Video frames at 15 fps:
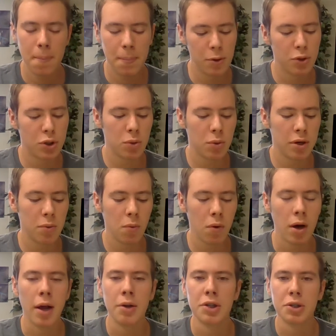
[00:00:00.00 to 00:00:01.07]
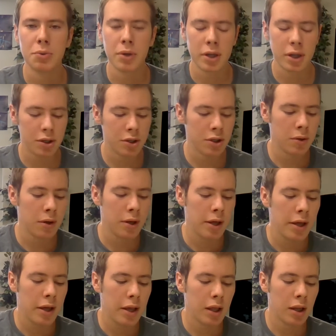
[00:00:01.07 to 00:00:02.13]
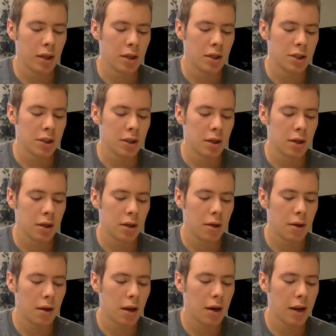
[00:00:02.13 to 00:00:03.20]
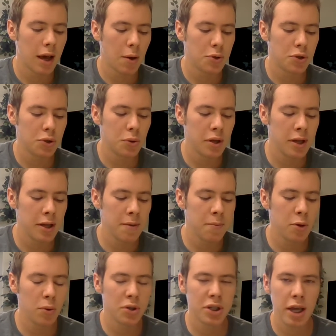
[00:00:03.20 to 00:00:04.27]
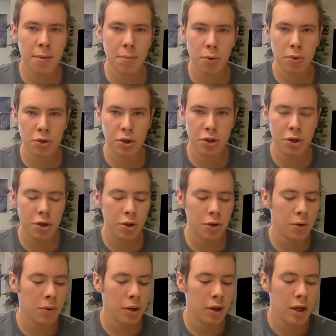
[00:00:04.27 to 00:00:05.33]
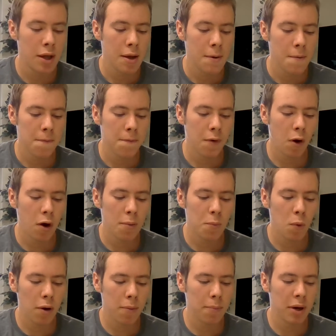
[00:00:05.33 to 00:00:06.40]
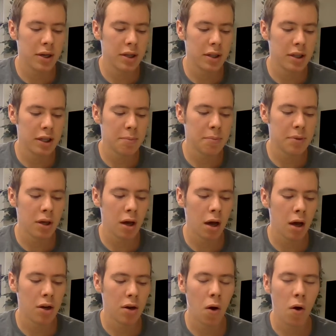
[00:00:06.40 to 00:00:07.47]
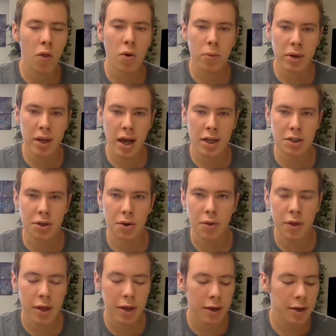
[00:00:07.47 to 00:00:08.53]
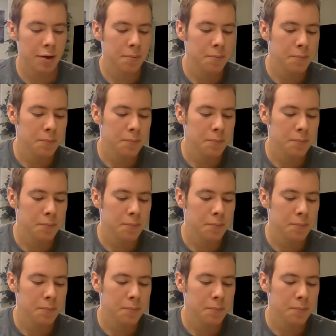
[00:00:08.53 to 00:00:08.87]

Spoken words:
through 21. I'll just read it to you. It is, "Now to him who is able to do far more abundantly beyond all that we ask or think,